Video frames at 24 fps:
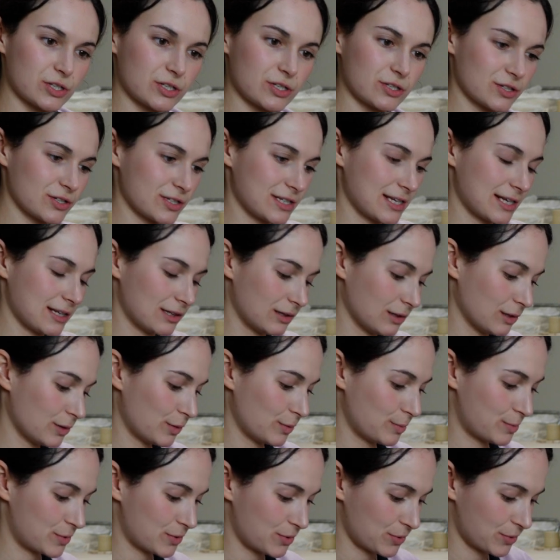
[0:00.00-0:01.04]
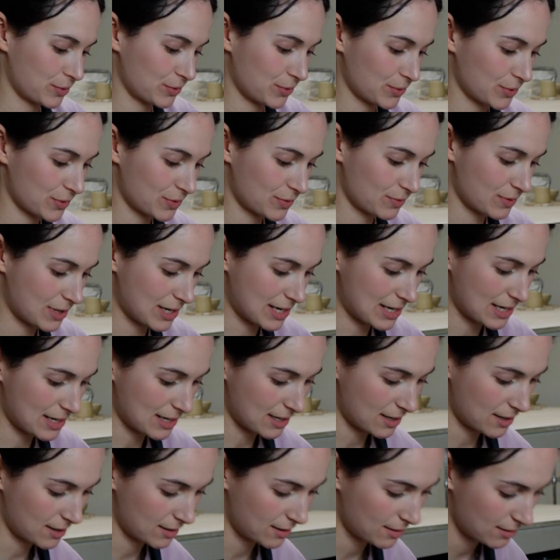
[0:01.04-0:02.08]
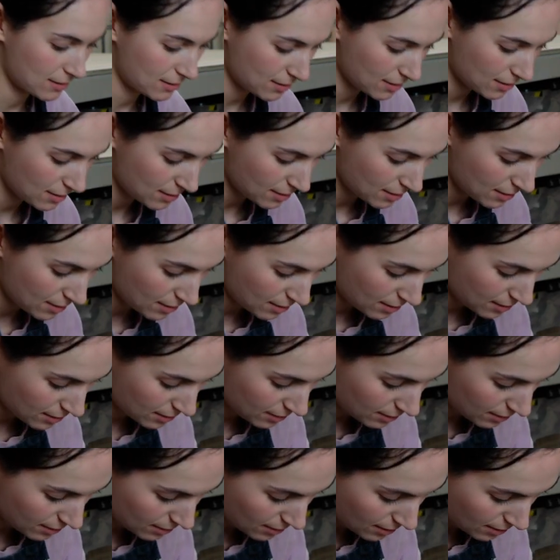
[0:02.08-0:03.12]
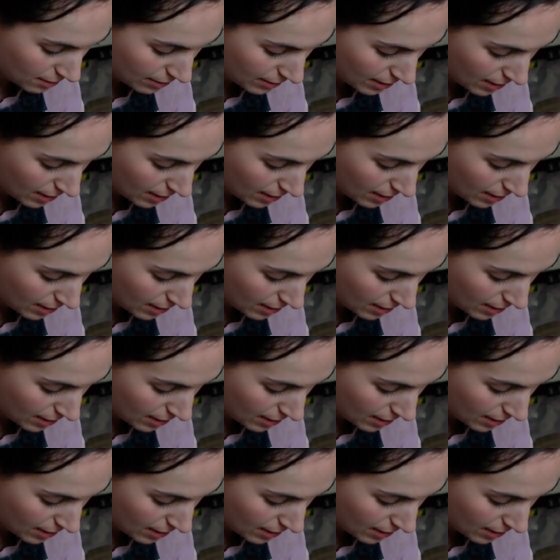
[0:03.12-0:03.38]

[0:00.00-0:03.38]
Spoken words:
is just little loop tools really. And